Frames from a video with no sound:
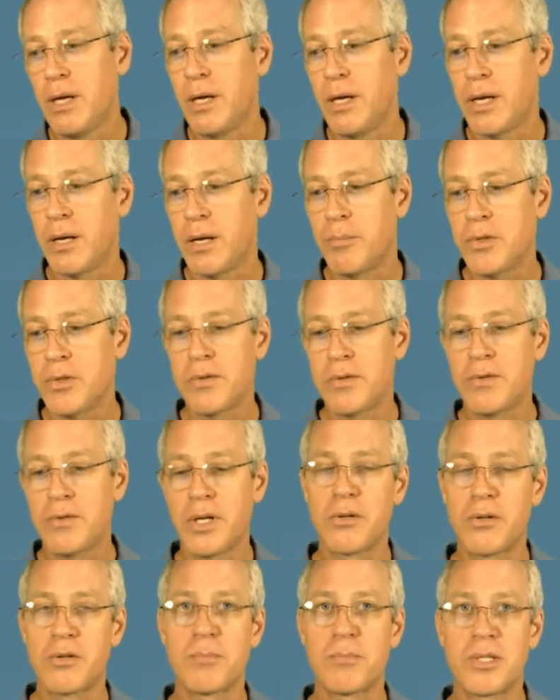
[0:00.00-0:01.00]
Now most of the
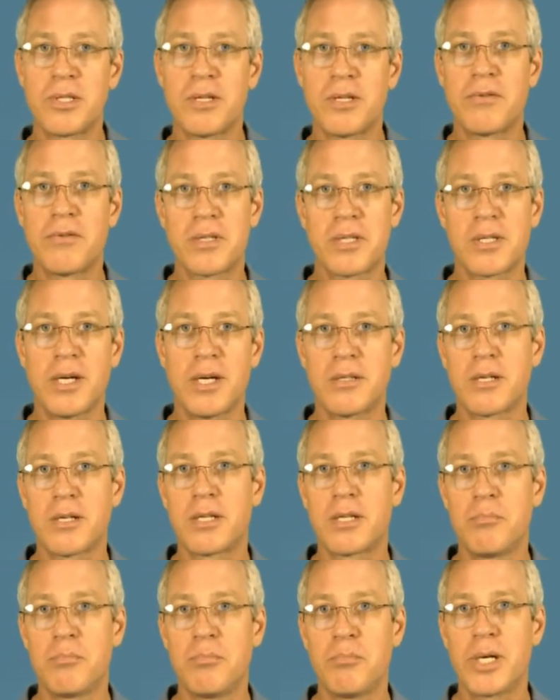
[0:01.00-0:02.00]
other specific sites like
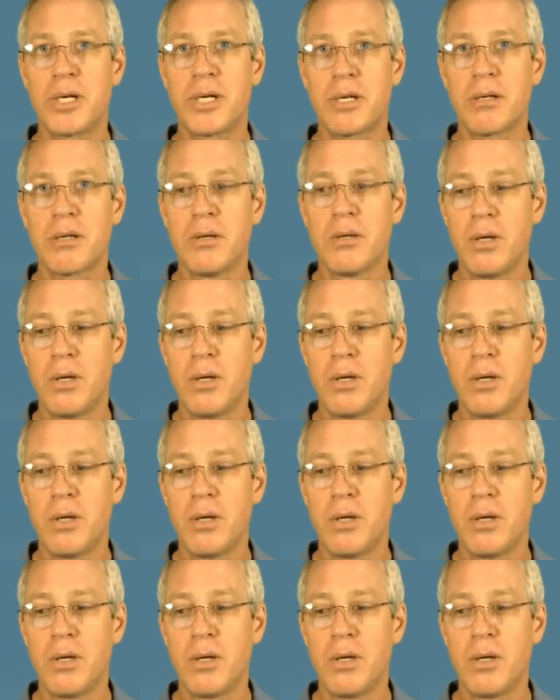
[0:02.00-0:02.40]
the buttock